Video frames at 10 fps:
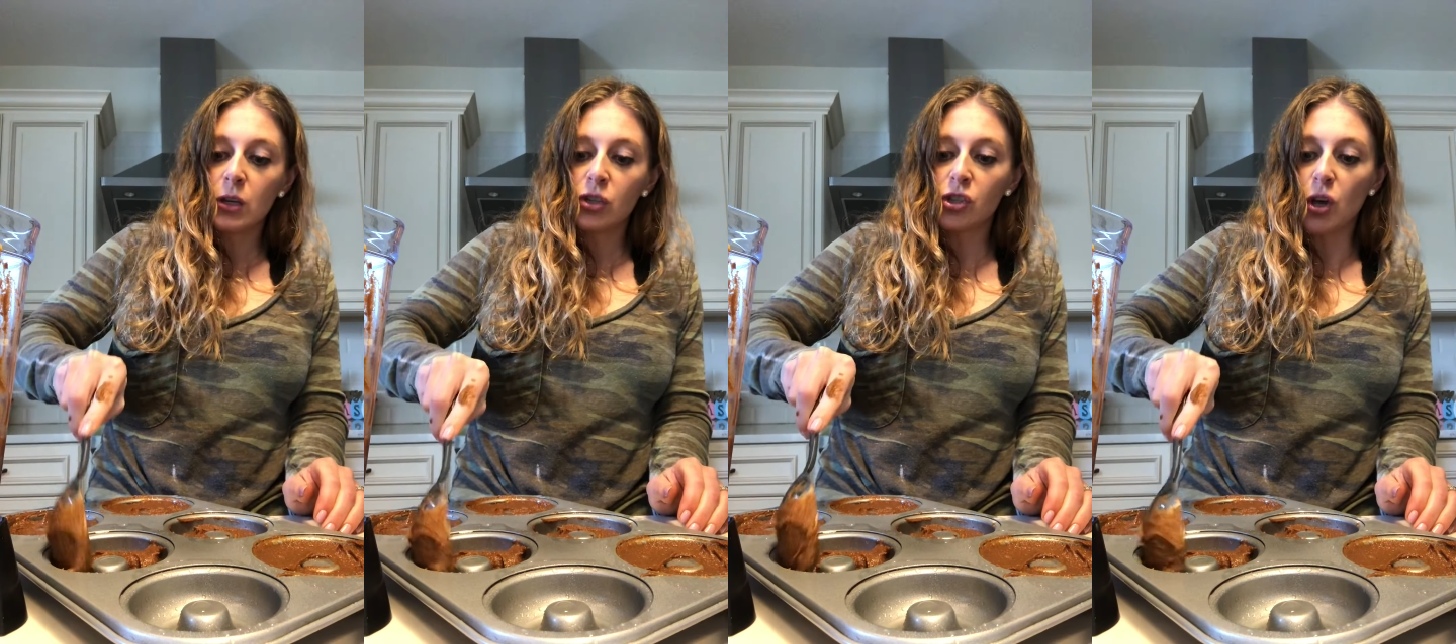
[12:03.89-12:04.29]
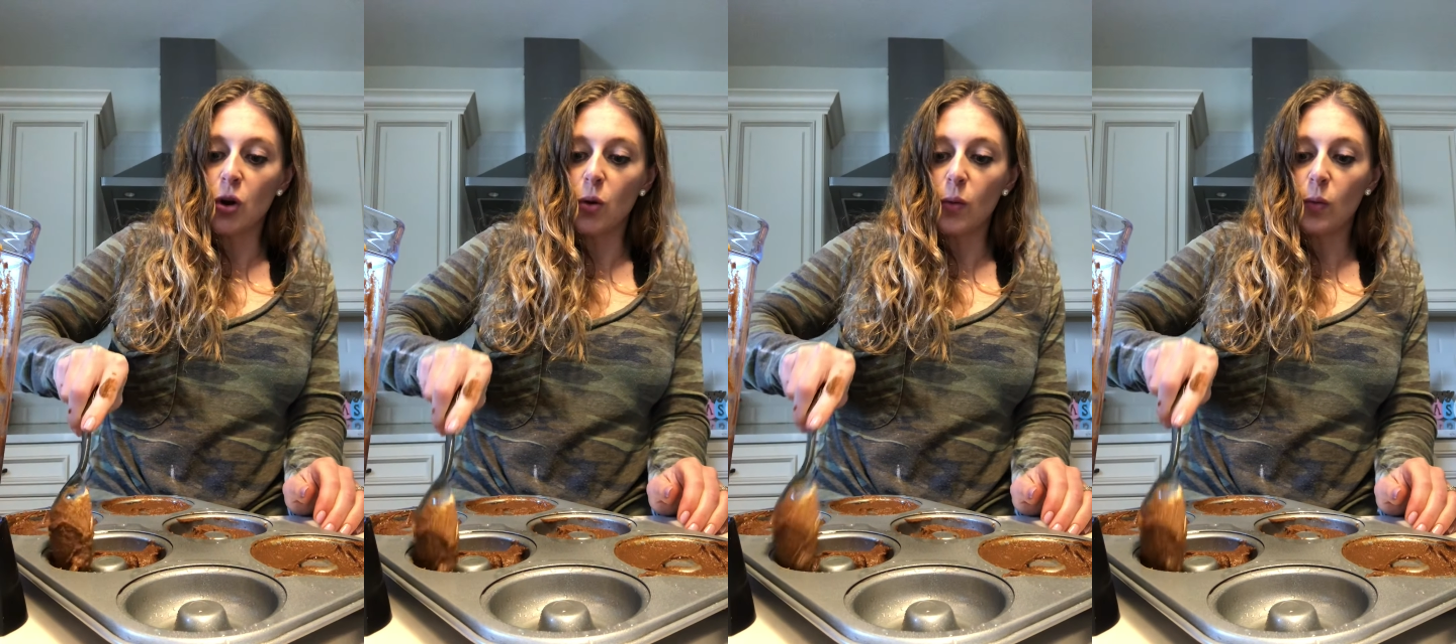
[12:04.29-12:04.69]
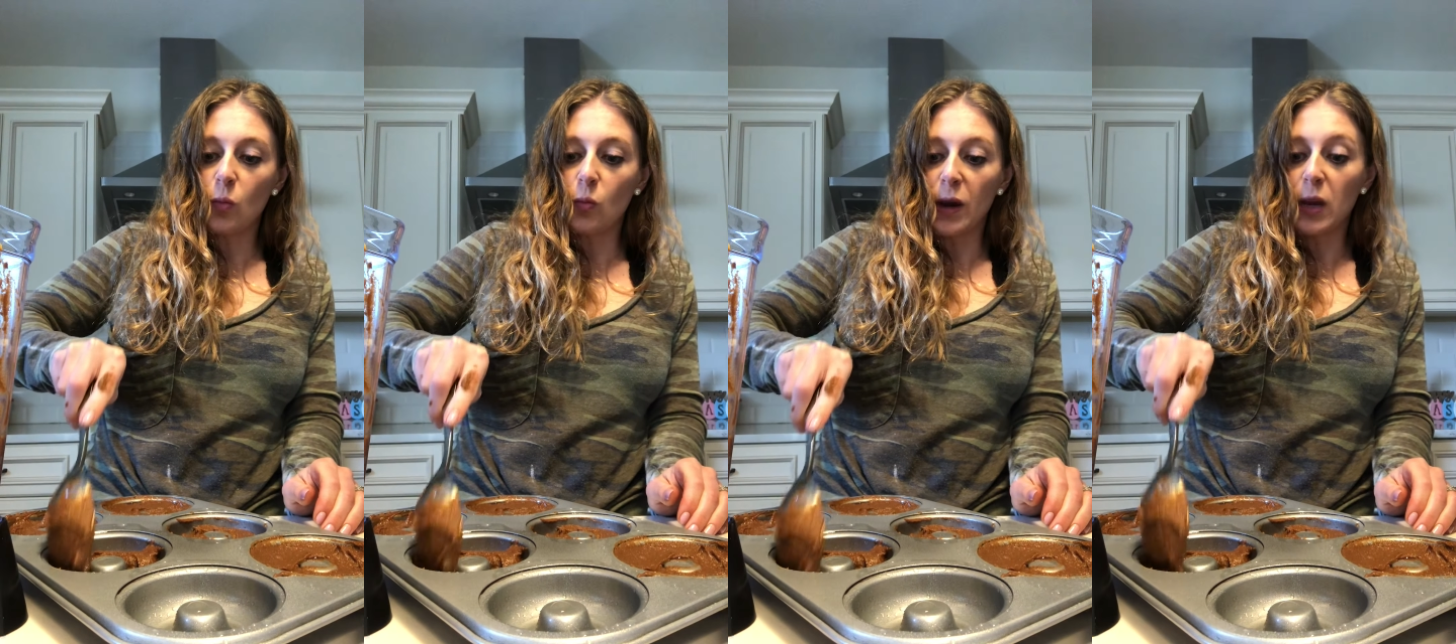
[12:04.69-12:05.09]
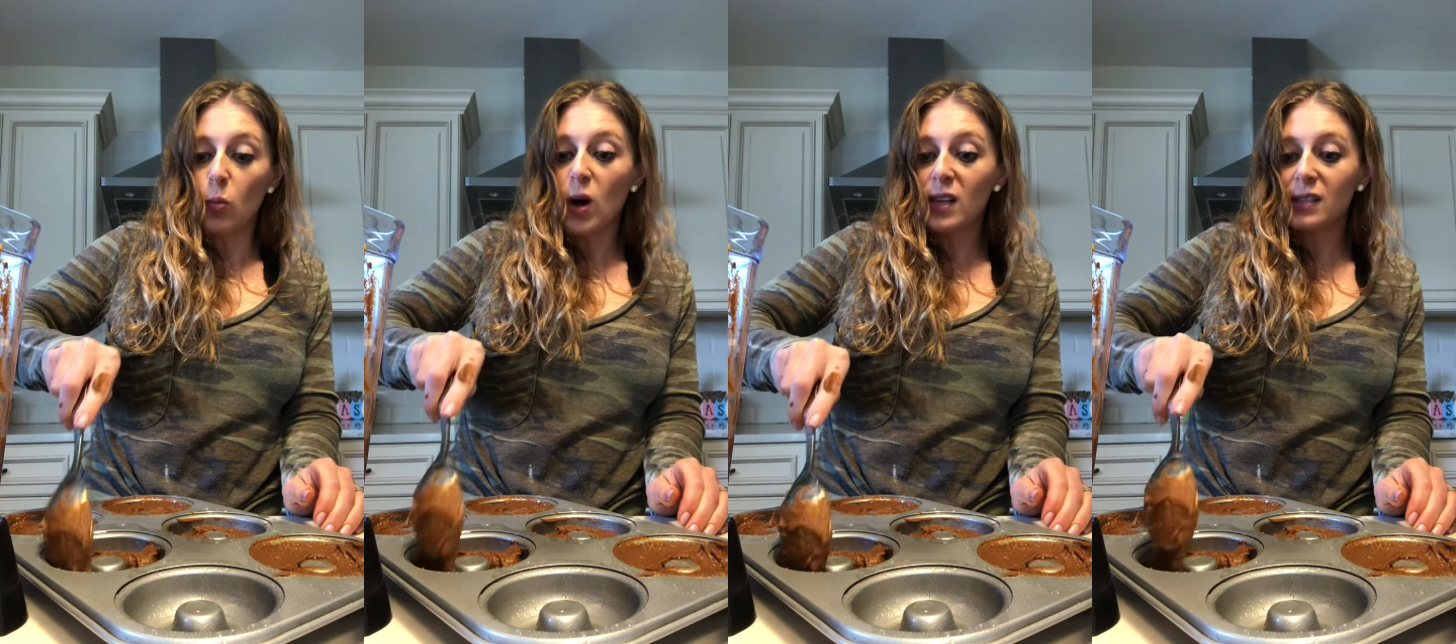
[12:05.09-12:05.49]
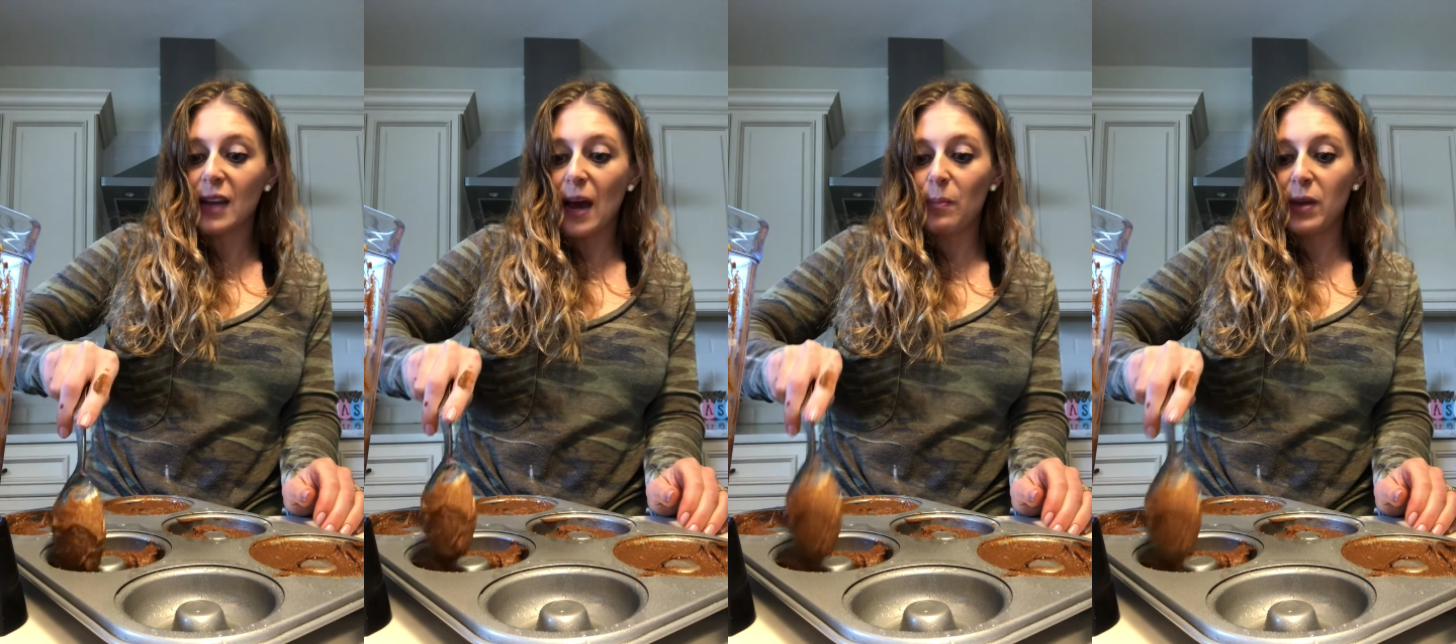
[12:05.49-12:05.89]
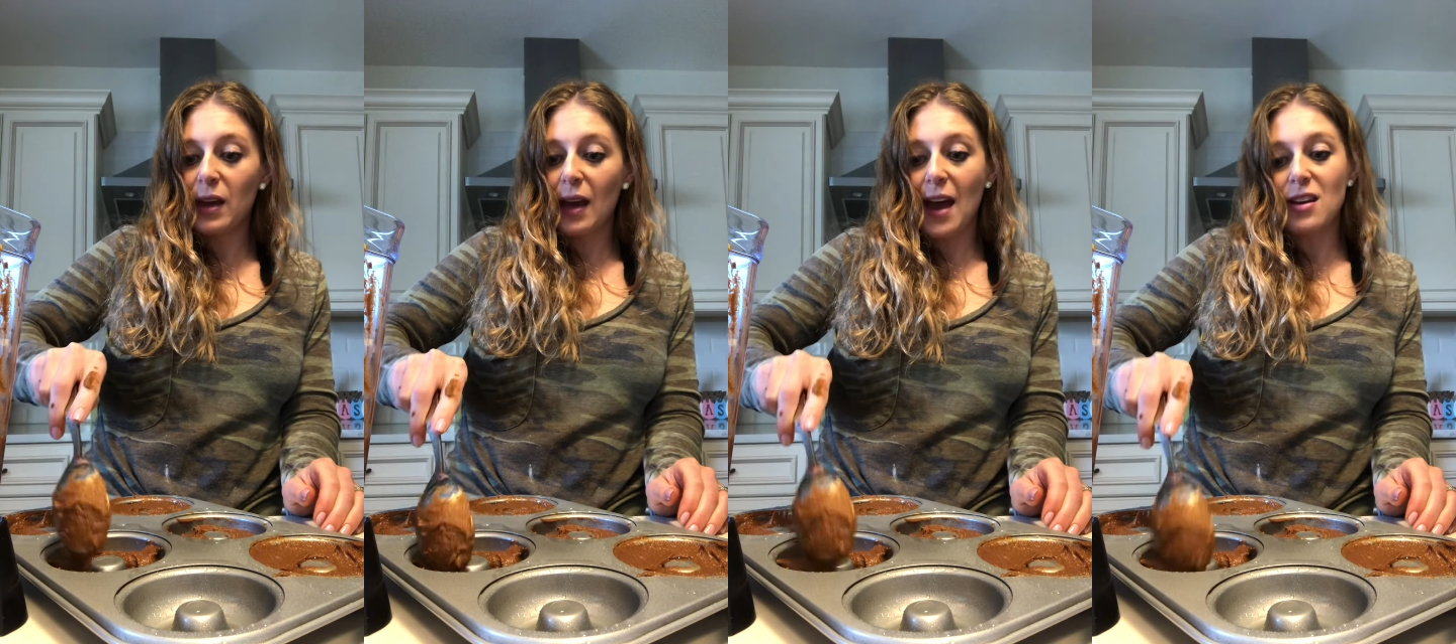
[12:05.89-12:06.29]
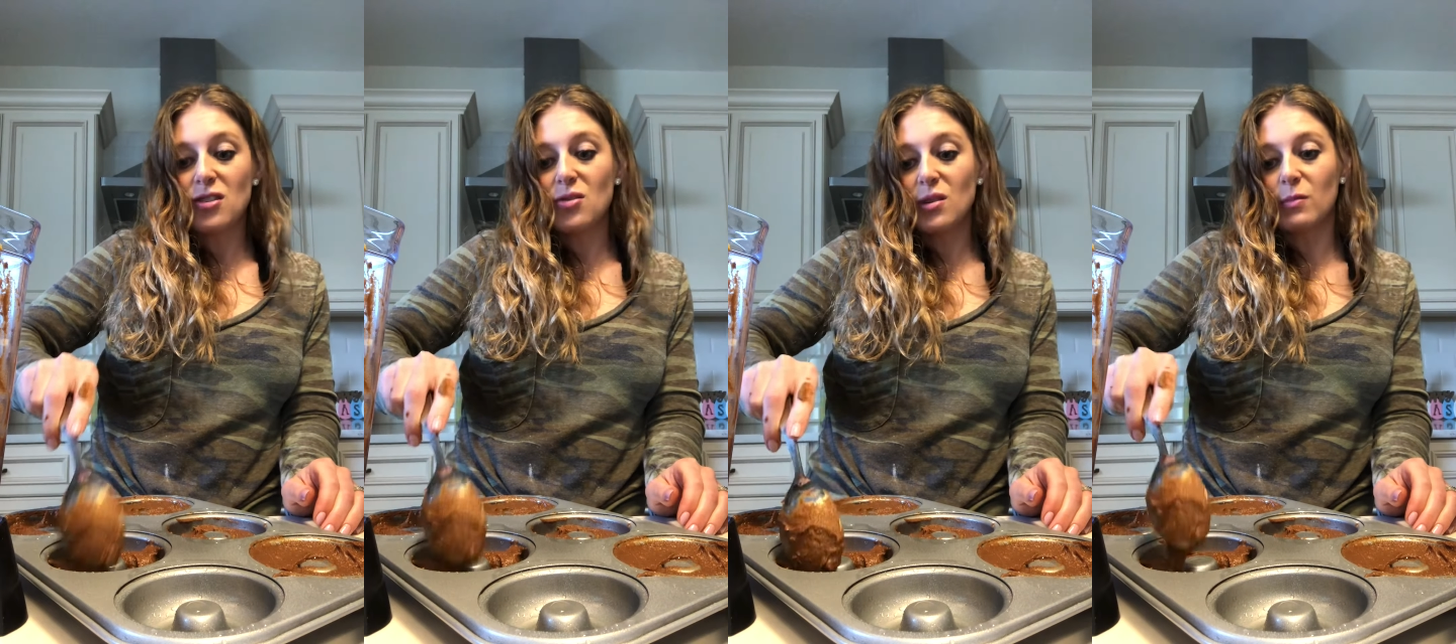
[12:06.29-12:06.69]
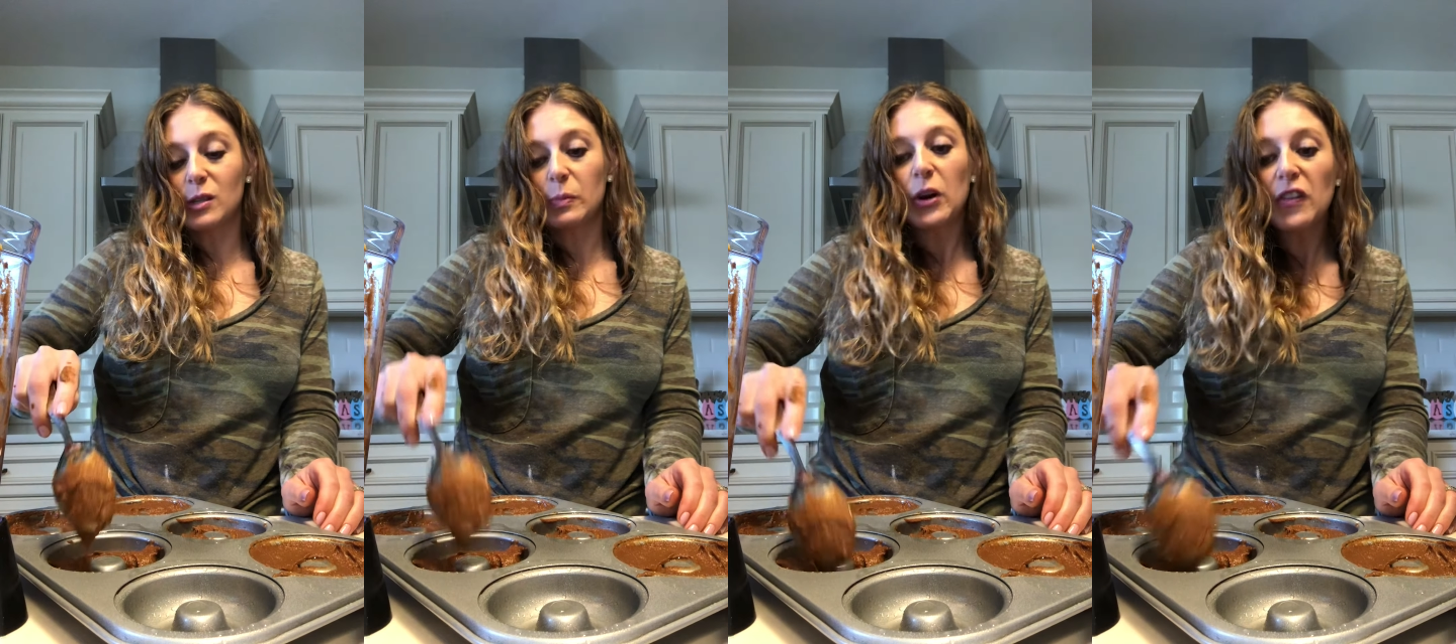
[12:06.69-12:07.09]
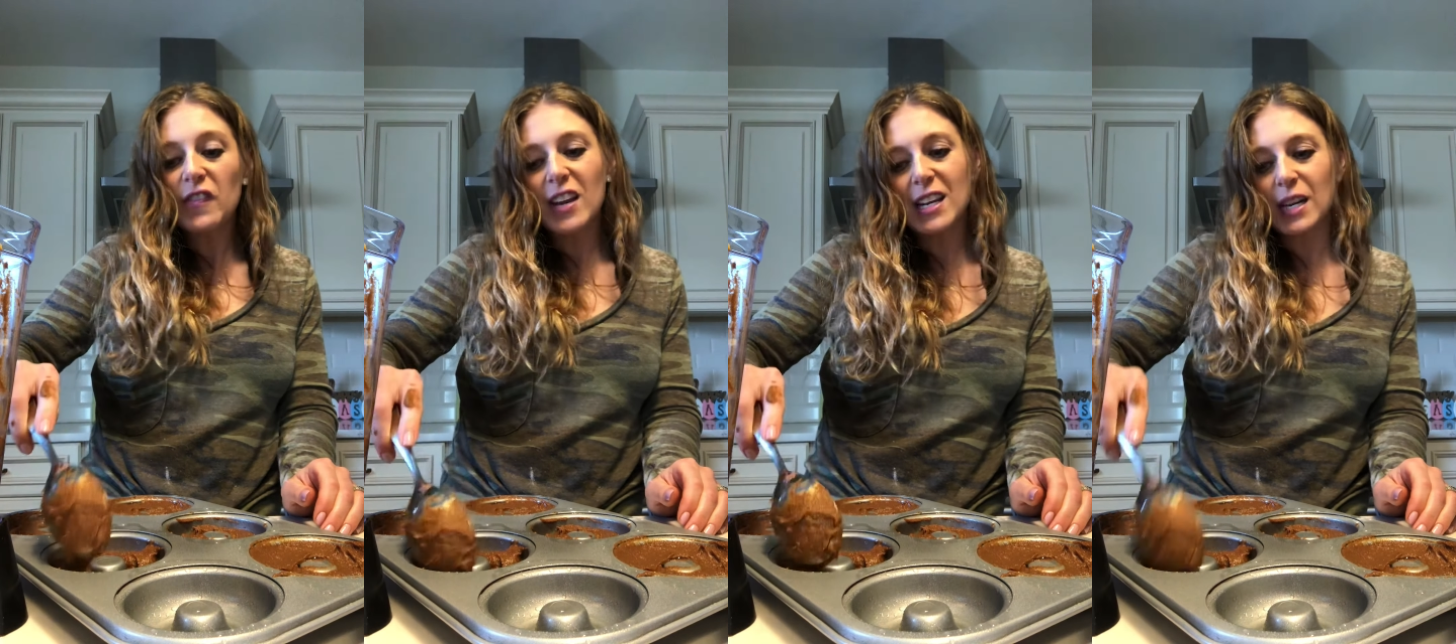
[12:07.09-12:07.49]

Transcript: So when he was napping at noon, it was perfect.